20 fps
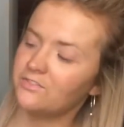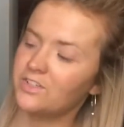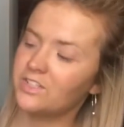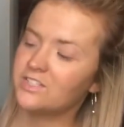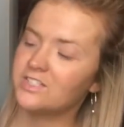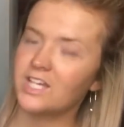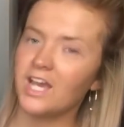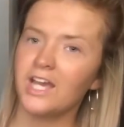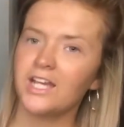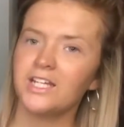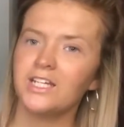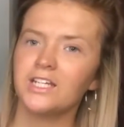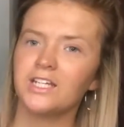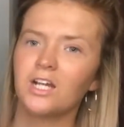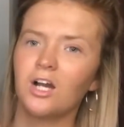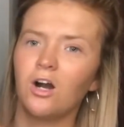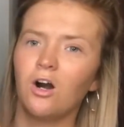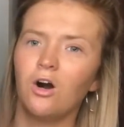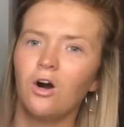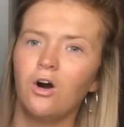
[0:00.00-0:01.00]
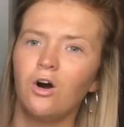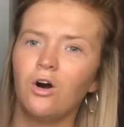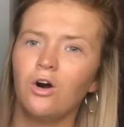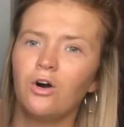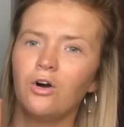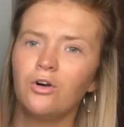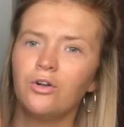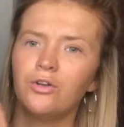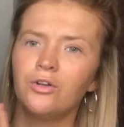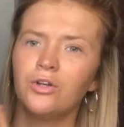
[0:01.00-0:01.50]
of the take
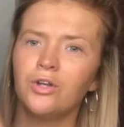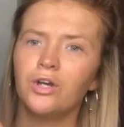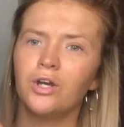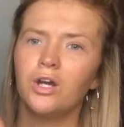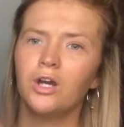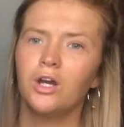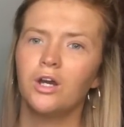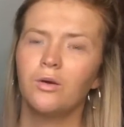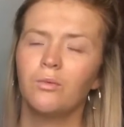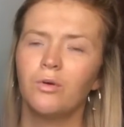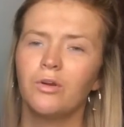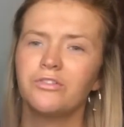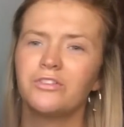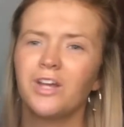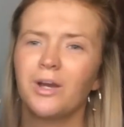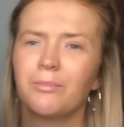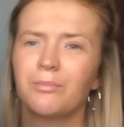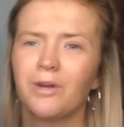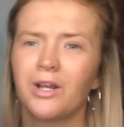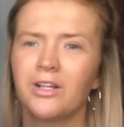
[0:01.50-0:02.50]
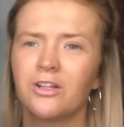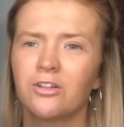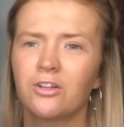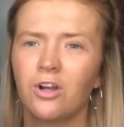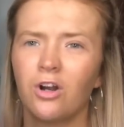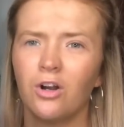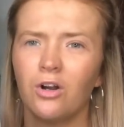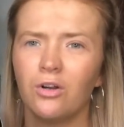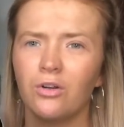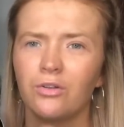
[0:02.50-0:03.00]
on what's that
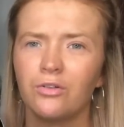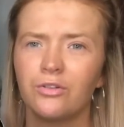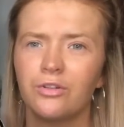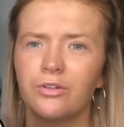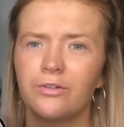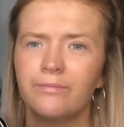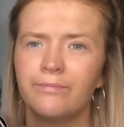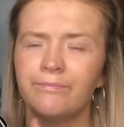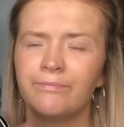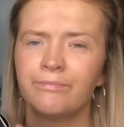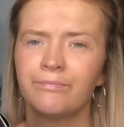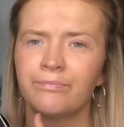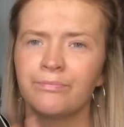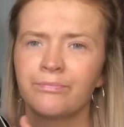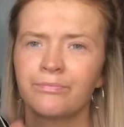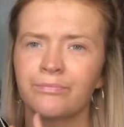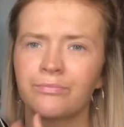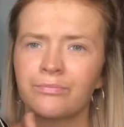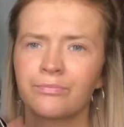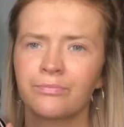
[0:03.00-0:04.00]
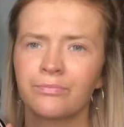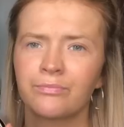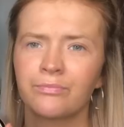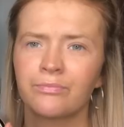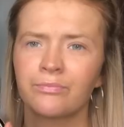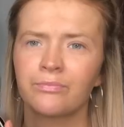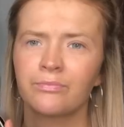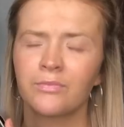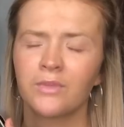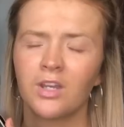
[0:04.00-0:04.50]
brand called
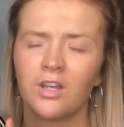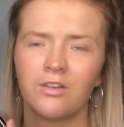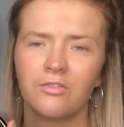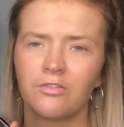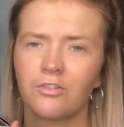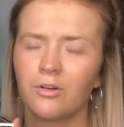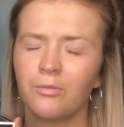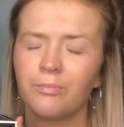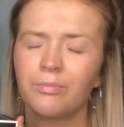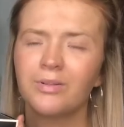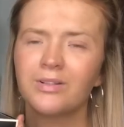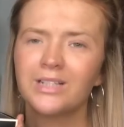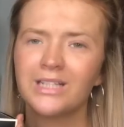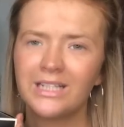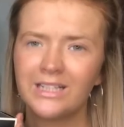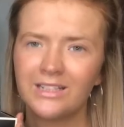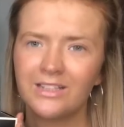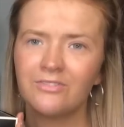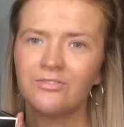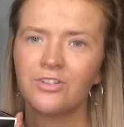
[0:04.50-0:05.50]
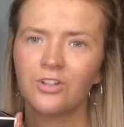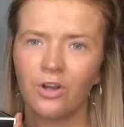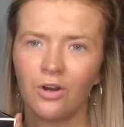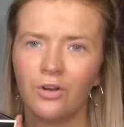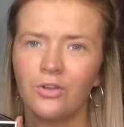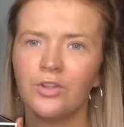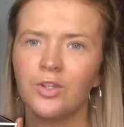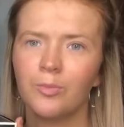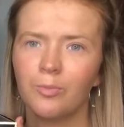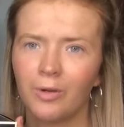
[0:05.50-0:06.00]
I've completely
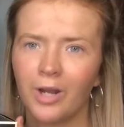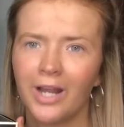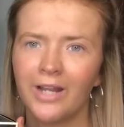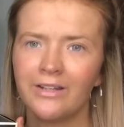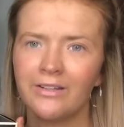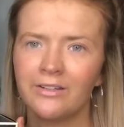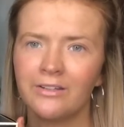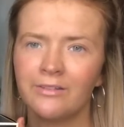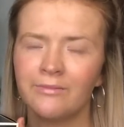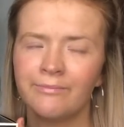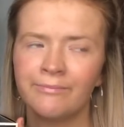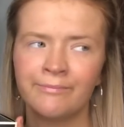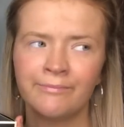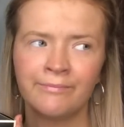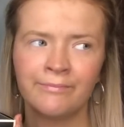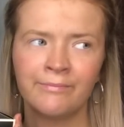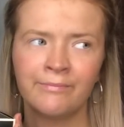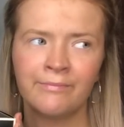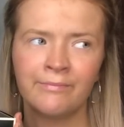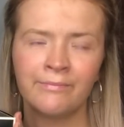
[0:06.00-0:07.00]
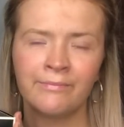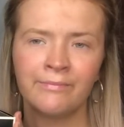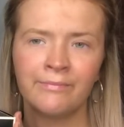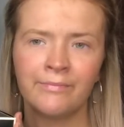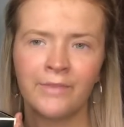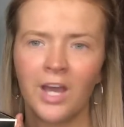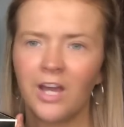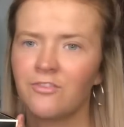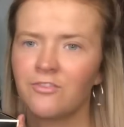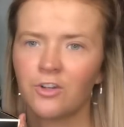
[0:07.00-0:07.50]
forgotten the brand
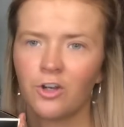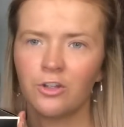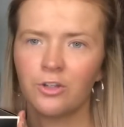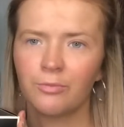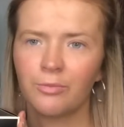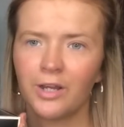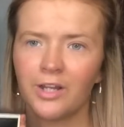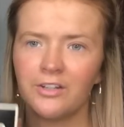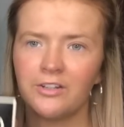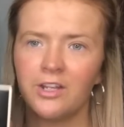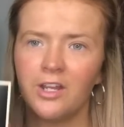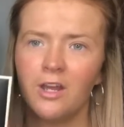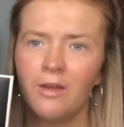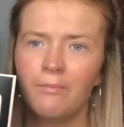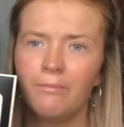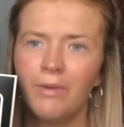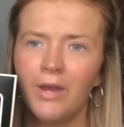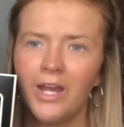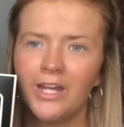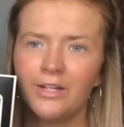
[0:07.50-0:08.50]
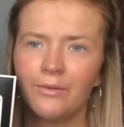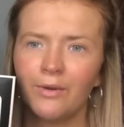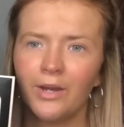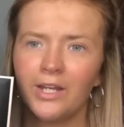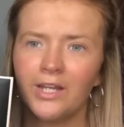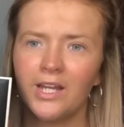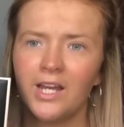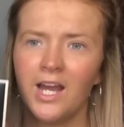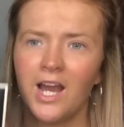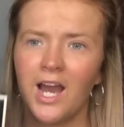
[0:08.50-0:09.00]
I've forgotten the brand. But
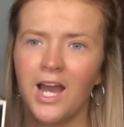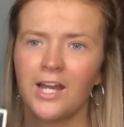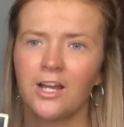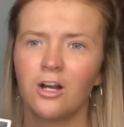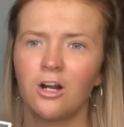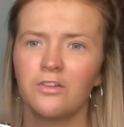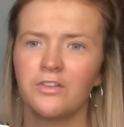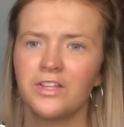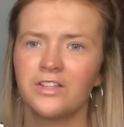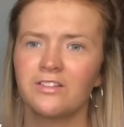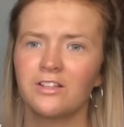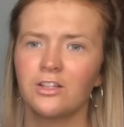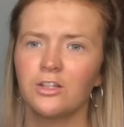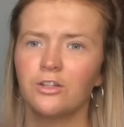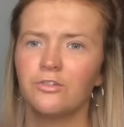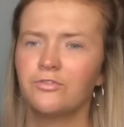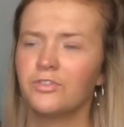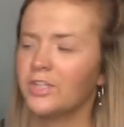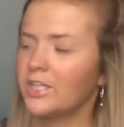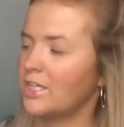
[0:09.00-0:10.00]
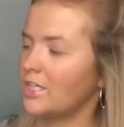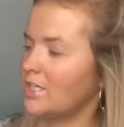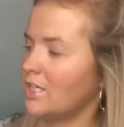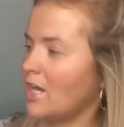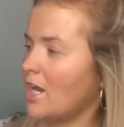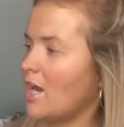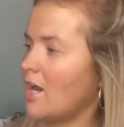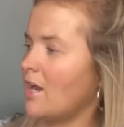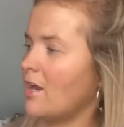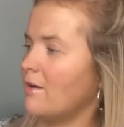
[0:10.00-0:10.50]
anyway, I got this
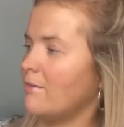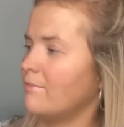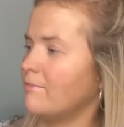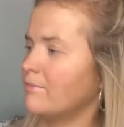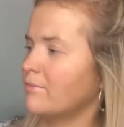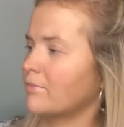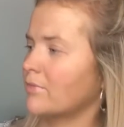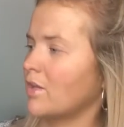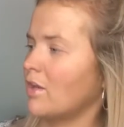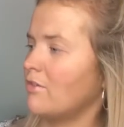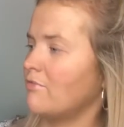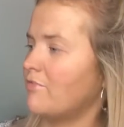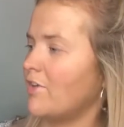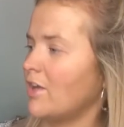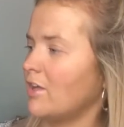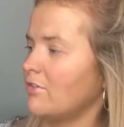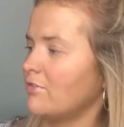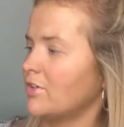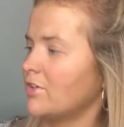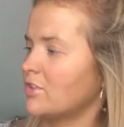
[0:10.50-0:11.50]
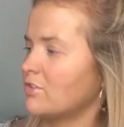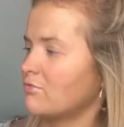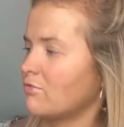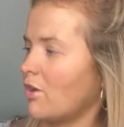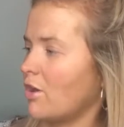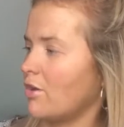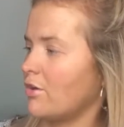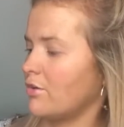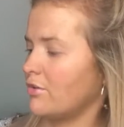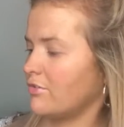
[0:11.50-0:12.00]
lovely um, Velvet
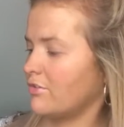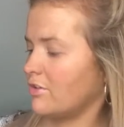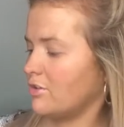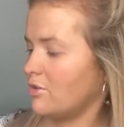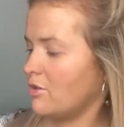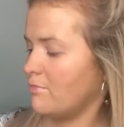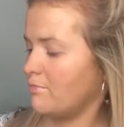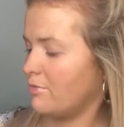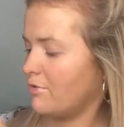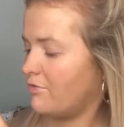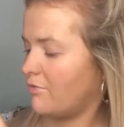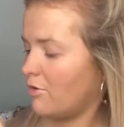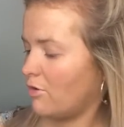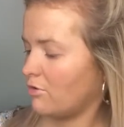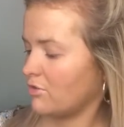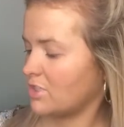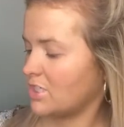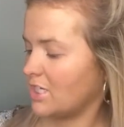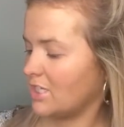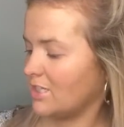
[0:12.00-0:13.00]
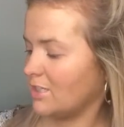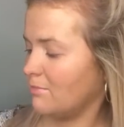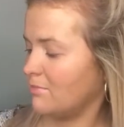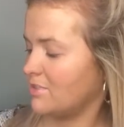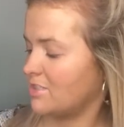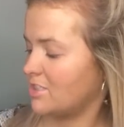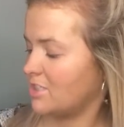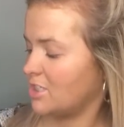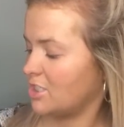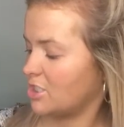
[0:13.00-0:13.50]
Rose number 14
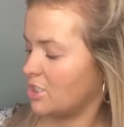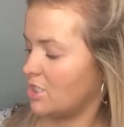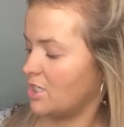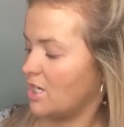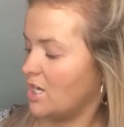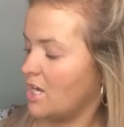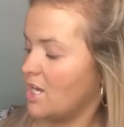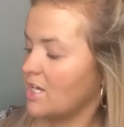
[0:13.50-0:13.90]
limited edition